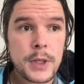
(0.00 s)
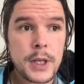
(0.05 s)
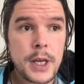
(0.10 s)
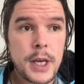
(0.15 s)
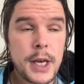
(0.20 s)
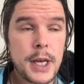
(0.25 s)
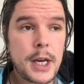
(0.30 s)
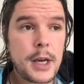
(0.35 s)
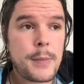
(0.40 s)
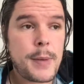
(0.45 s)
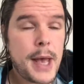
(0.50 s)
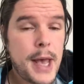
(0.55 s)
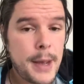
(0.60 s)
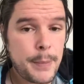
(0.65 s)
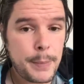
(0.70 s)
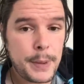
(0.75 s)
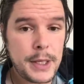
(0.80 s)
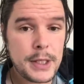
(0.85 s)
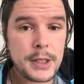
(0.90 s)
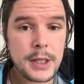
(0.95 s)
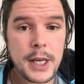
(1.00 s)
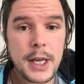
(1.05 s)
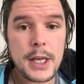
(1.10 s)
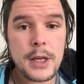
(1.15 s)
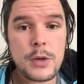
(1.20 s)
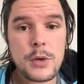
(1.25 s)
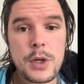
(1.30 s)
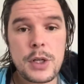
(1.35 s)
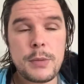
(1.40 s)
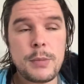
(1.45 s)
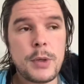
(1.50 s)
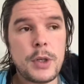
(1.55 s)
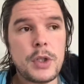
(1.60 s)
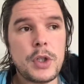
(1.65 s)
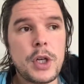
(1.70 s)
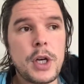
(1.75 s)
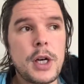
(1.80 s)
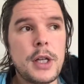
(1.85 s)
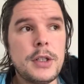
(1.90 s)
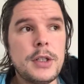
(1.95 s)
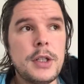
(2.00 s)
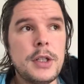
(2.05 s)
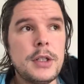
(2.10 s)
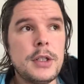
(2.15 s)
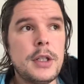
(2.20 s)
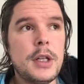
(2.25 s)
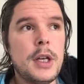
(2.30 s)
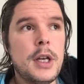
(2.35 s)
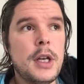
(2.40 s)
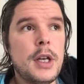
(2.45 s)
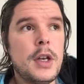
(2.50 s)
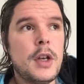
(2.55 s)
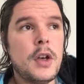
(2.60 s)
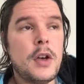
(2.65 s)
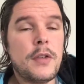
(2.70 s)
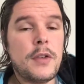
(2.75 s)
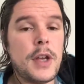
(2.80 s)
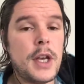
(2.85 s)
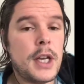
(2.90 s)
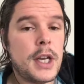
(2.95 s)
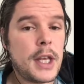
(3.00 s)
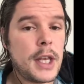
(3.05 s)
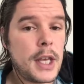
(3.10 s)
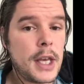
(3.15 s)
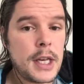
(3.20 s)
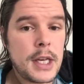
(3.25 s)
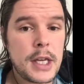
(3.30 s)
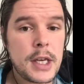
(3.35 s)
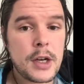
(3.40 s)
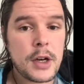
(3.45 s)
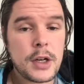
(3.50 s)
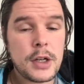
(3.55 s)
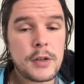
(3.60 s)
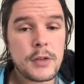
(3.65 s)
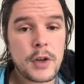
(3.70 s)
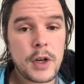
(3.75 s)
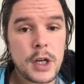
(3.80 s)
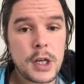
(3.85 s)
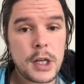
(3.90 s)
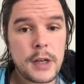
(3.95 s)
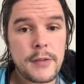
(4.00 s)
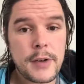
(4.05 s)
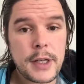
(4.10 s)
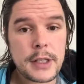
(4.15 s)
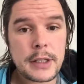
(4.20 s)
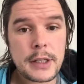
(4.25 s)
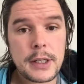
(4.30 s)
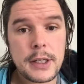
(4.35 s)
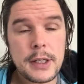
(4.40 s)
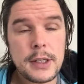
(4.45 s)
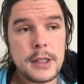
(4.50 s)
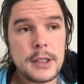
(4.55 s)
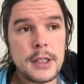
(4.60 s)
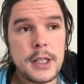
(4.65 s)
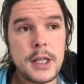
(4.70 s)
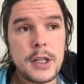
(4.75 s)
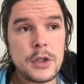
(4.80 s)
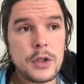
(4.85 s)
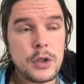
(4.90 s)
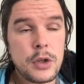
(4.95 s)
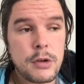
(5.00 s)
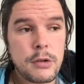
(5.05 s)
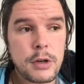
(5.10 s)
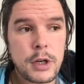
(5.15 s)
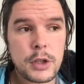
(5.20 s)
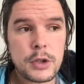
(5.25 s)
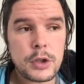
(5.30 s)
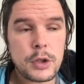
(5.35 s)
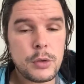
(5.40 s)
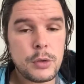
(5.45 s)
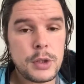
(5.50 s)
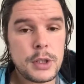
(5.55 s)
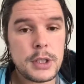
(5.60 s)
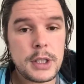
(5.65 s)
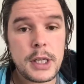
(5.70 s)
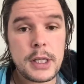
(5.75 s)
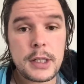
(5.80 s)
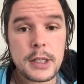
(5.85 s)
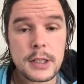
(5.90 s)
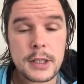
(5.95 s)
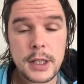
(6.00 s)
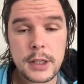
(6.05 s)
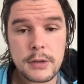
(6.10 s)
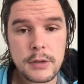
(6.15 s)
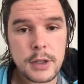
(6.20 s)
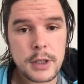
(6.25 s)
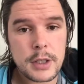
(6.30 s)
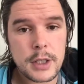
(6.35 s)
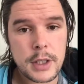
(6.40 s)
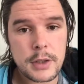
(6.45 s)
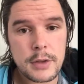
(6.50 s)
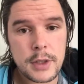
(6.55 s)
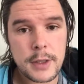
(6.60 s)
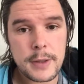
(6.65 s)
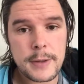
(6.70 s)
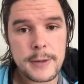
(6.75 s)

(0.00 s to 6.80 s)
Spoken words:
and I'm happy to increase my chances of getting any kind of cardiovascular disease, neurological disease, etc., etc.